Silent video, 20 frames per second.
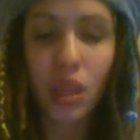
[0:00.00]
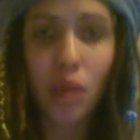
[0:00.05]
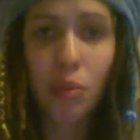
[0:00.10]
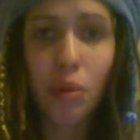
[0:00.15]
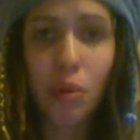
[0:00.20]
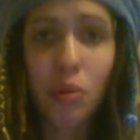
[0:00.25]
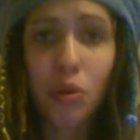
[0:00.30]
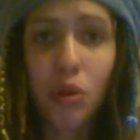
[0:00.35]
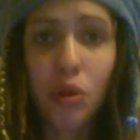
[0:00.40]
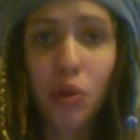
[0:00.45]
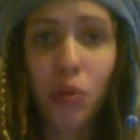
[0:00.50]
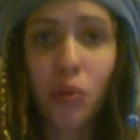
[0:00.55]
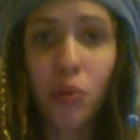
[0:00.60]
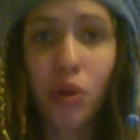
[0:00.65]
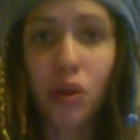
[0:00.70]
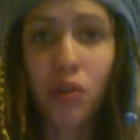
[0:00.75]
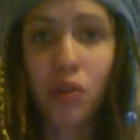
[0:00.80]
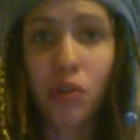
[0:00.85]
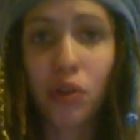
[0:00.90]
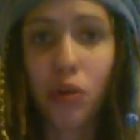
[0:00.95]
maybe
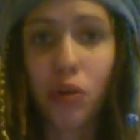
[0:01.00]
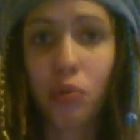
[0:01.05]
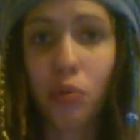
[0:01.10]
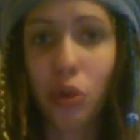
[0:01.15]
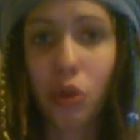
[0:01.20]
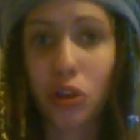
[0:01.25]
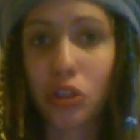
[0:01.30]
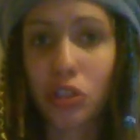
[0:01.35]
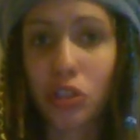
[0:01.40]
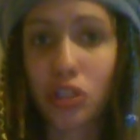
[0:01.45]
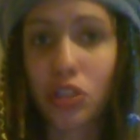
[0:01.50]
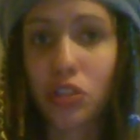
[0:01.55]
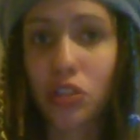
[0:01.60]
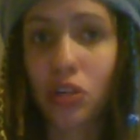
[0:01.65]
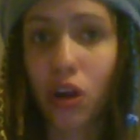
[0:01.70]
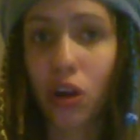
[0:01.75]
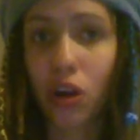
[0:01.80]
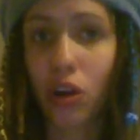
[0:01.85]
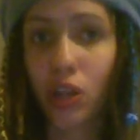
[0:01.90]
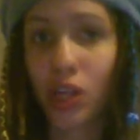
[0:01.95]
whenever you purchased
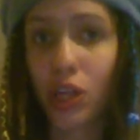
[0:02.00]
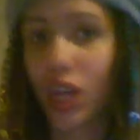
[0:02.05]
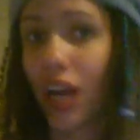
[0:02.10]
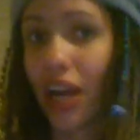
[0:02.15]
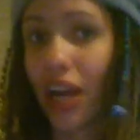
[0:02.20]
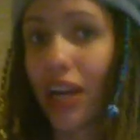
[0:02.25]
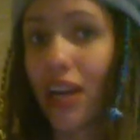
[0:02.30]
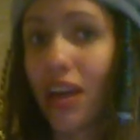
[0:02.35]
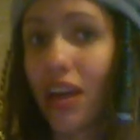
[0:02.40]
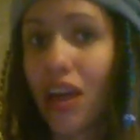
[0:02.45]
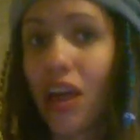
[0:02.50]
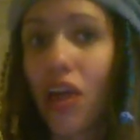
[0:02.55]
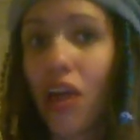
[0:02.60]
online,